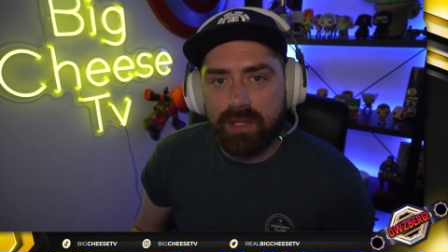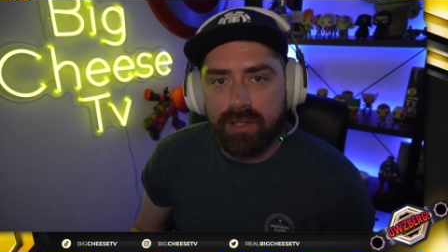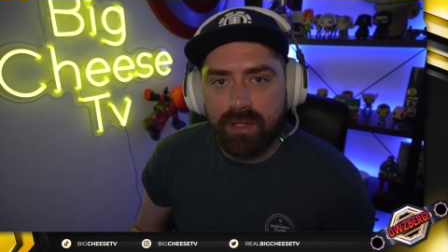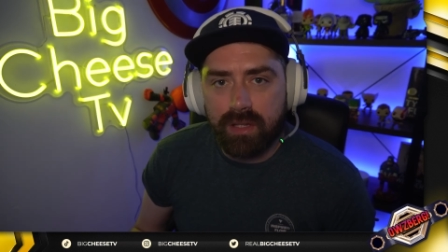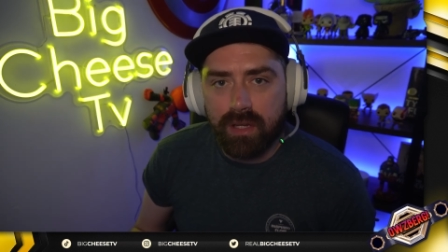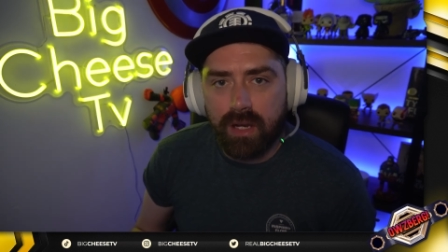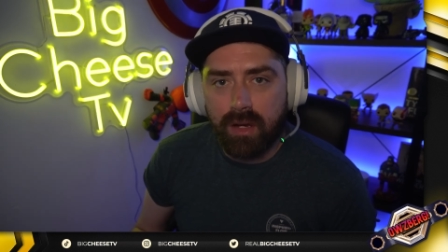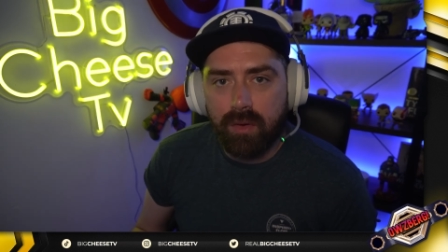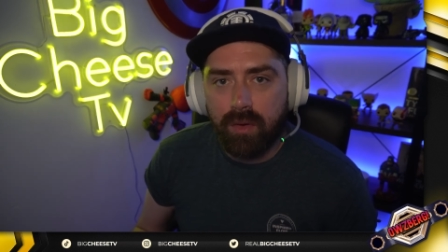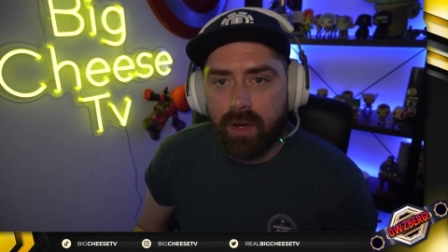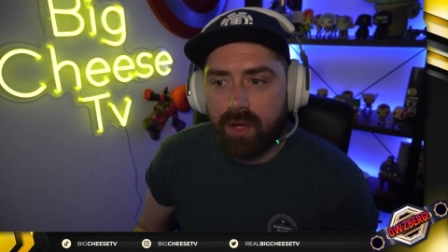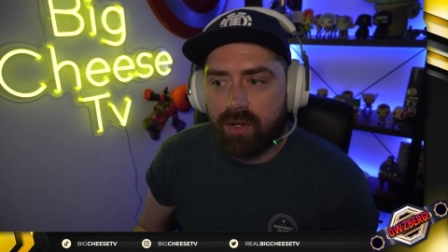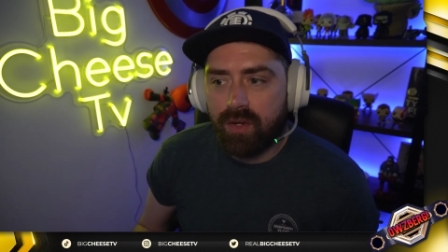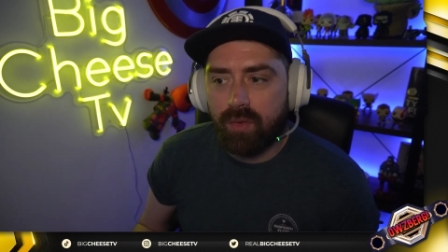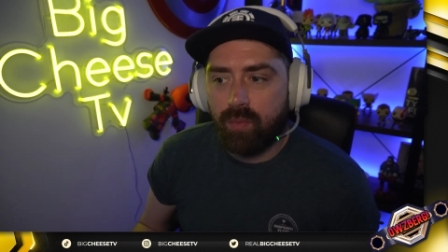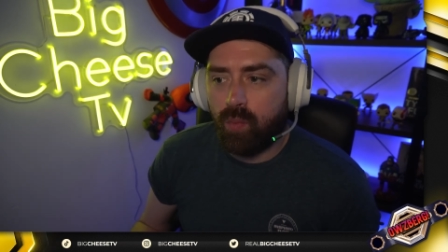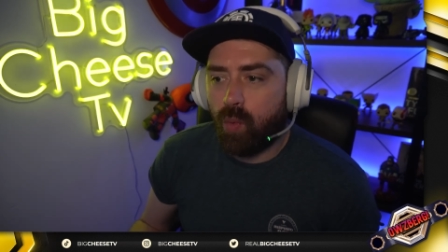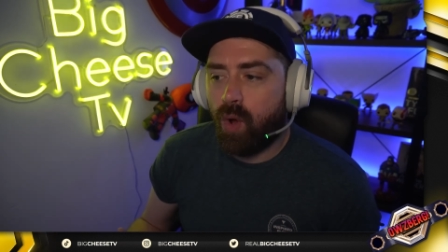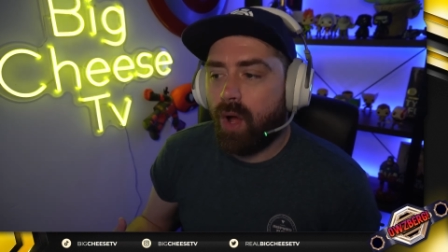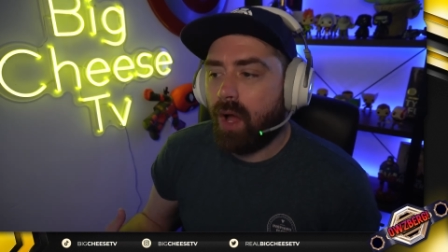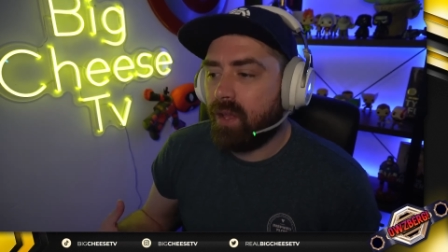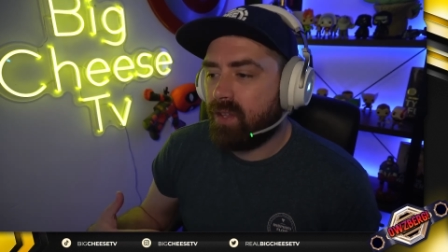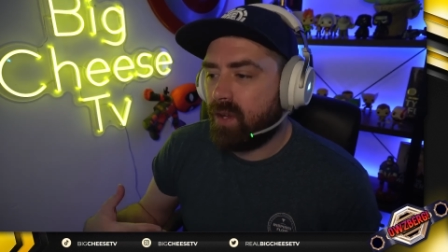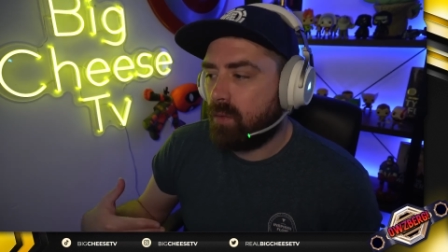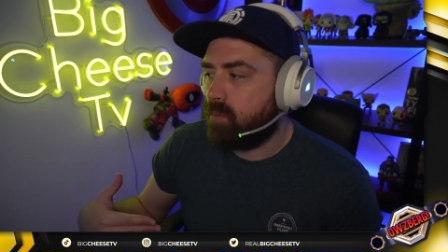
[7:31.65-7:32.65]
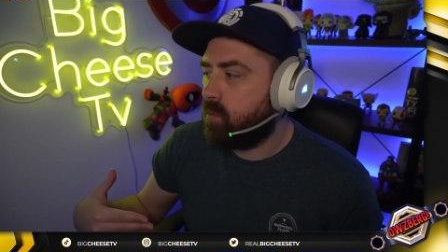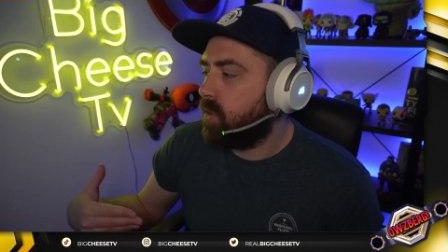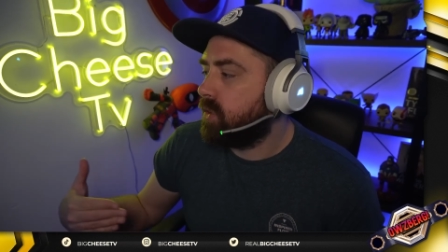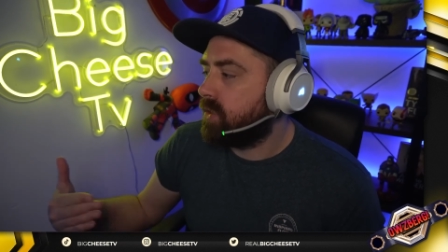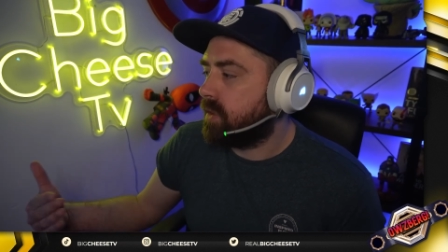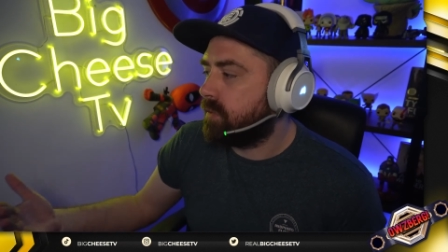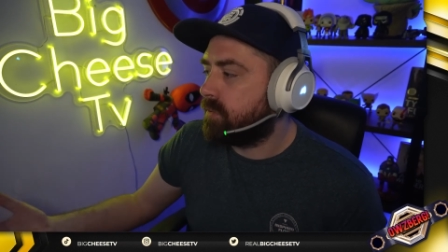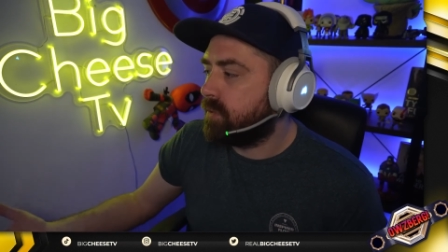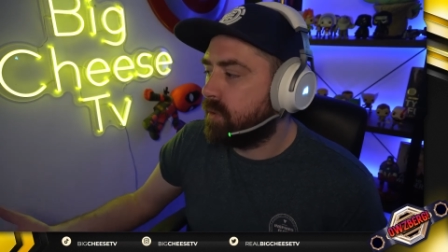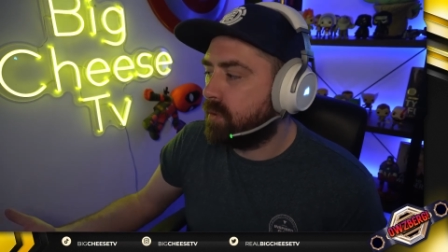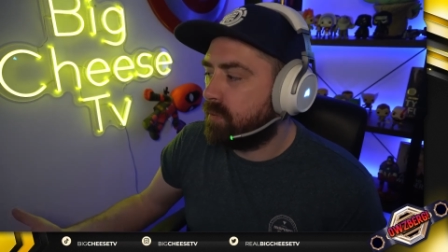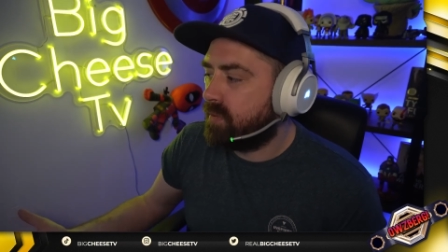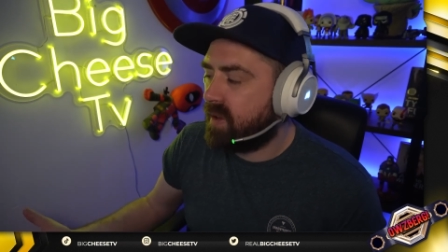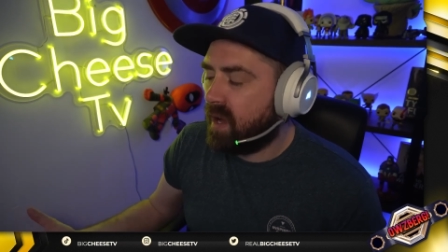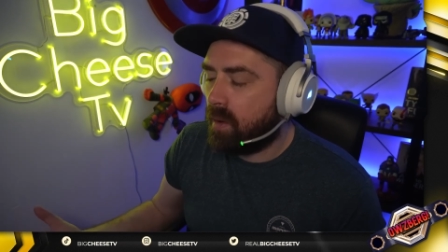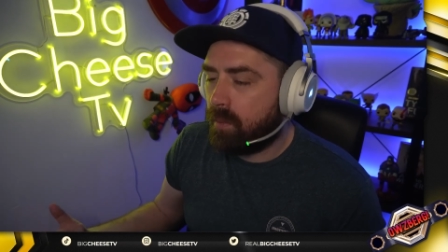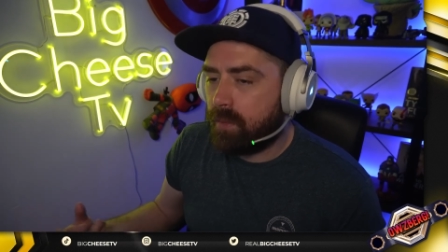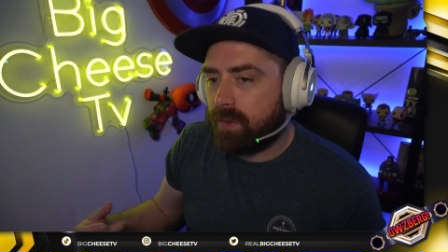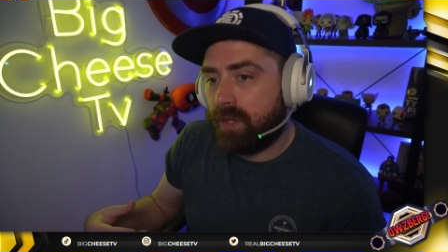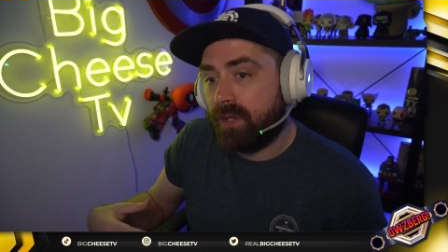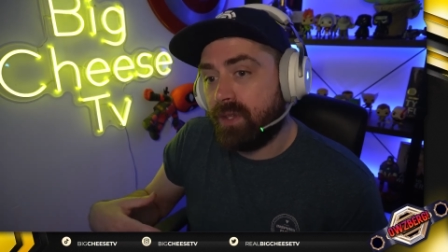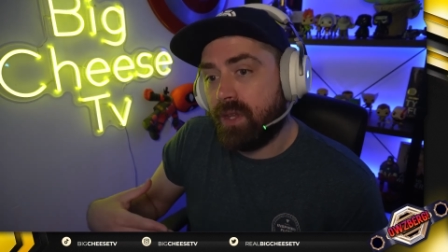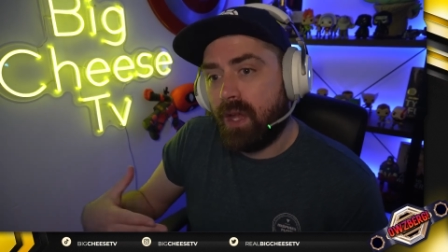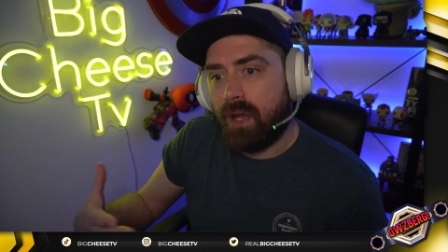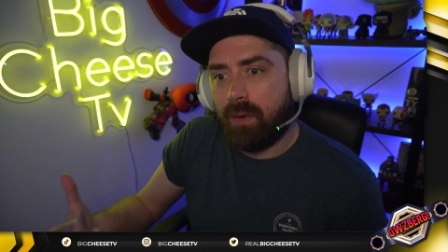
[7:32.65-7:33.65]
You know, I don't want I don't want the full fat one.
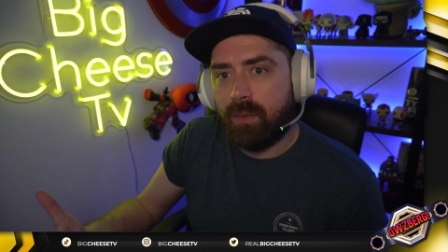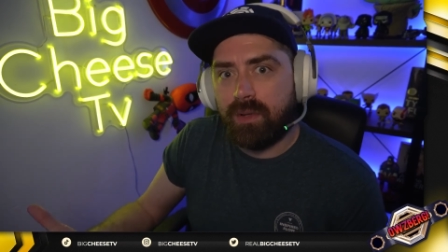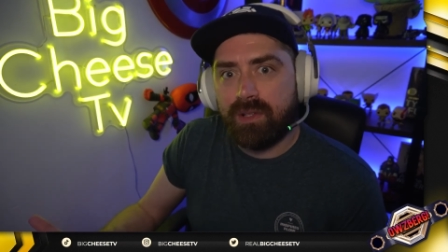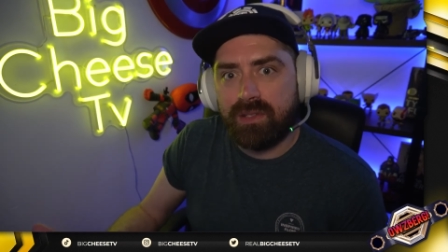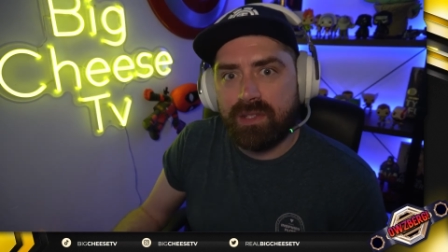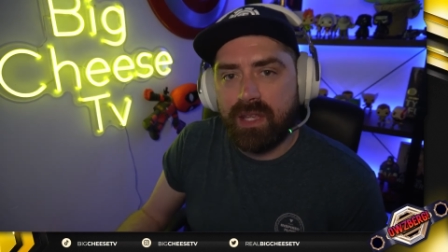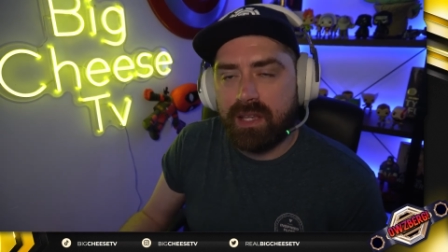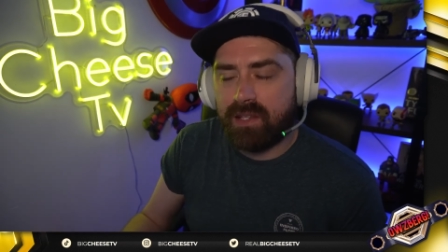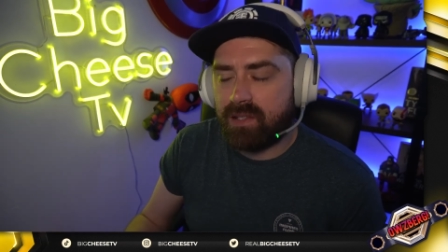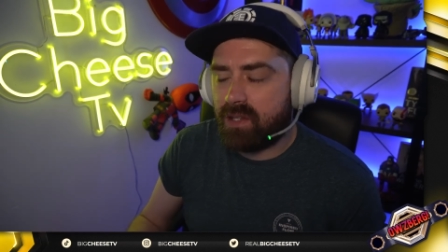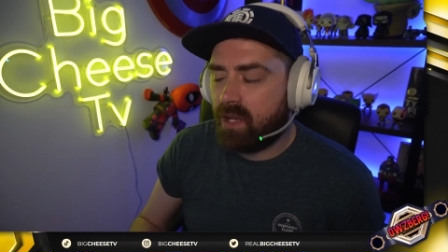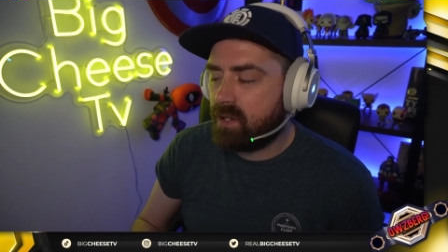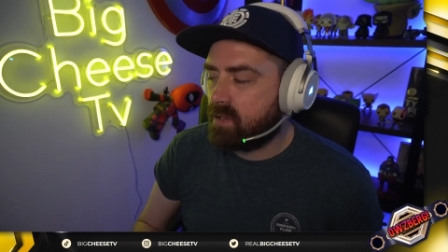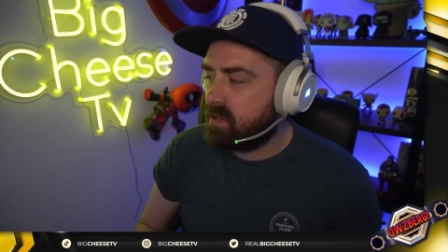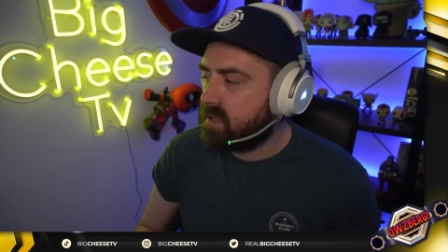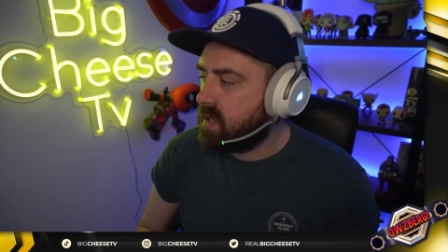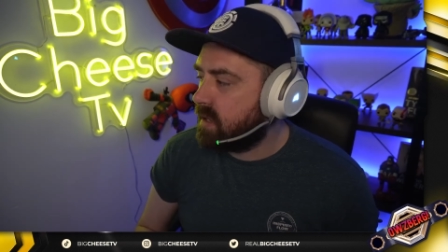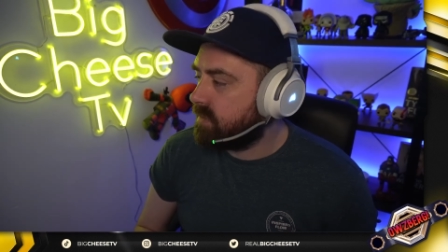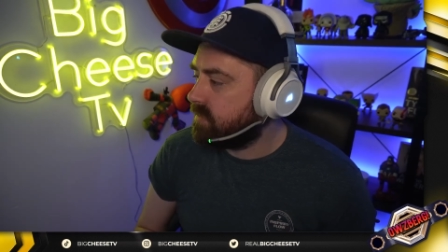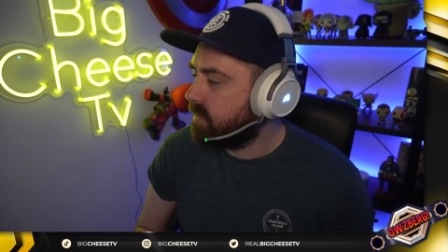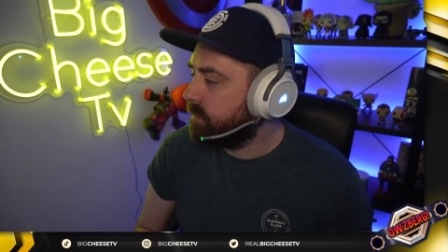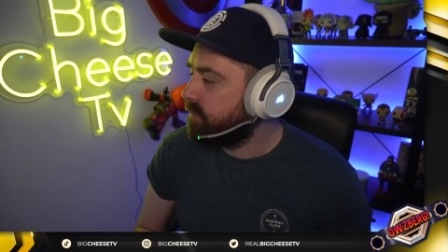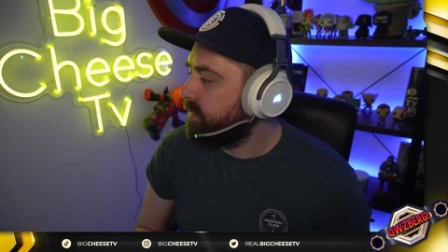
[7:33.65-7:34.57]
The diet ones taste nice enough.